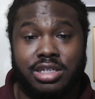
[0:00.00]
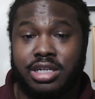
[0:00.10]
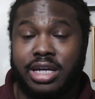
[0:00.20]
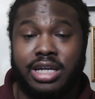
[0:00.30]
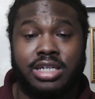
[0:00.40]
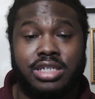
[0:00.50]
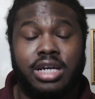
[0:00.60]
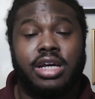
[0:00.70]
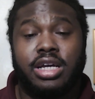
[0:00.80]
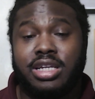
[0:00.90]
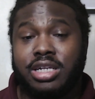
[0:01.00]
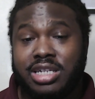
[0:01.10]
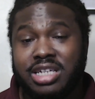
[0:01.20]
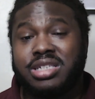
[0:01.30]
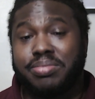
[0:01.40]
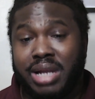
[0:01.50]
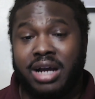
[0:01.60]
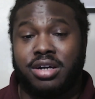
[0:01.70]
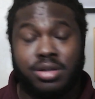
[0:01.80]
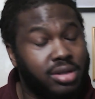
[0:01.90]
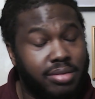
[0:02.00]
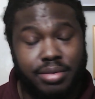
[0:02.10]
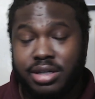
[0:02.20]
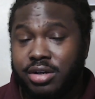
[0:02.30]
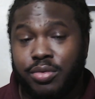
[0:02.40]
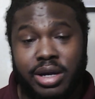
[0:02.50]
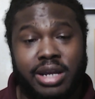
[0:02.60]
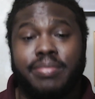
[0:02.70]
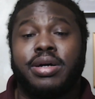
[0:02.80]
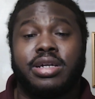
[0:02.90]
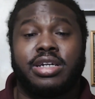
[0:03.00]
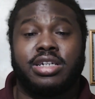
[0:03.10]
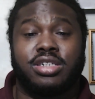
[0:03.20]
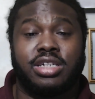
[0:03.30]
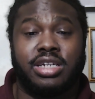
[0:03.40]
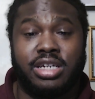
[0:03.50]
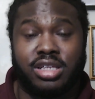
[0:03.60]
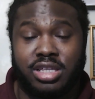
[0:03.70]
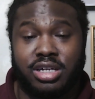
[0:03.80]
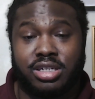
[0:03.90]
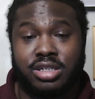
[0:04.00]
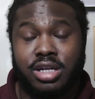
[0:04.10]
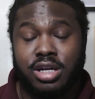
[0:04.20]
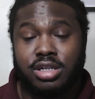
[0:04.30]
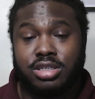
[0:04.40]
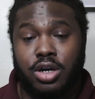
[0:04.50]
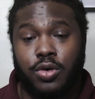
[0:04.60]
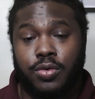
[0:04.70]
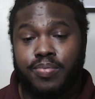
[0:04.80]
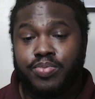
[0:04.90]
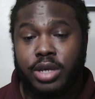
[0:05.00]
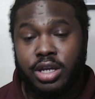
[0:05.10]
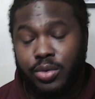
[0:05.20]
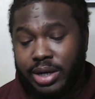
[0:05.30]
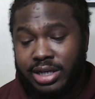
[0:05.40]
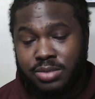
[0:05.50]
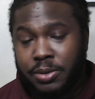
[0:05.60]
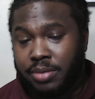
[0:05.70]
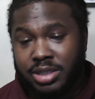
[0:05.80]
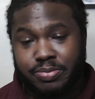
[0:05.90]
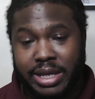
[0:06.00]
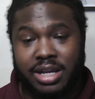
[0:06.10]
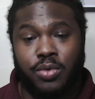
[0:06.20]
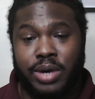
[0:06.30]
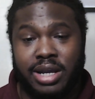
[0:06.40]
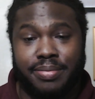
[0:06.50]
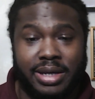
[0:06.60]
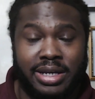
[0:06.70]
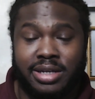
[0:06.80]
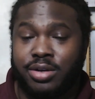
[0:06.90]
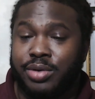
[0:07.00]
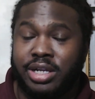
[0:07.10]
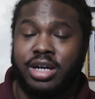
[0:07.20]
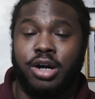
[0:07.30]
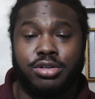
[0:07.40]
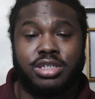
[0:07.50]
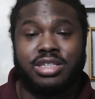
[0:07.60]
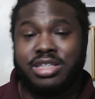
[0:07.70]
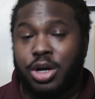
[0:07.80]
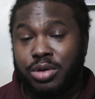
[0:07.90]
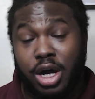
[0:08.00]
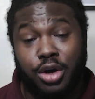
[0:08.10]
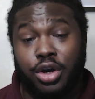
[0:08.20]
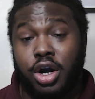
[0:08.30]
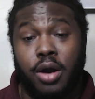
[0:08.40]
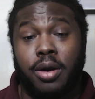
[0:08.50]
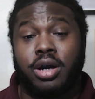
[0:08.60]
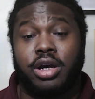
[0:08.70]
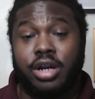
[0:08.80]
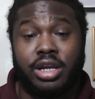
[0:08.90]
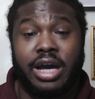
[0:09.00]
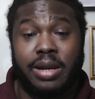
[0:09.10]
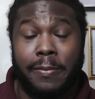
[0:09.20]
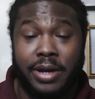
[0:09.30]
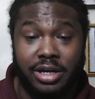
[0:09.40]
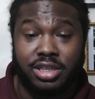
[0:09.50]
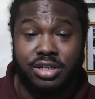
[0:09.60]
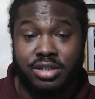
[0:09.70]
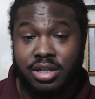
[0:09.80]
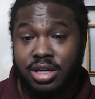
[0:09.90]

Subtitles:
Good hands. He's a decent blocker, but he a way better catcher than anything. So anyway, it's pretty much black and white, man. Greg Olsen, no longer a Carolina Panther.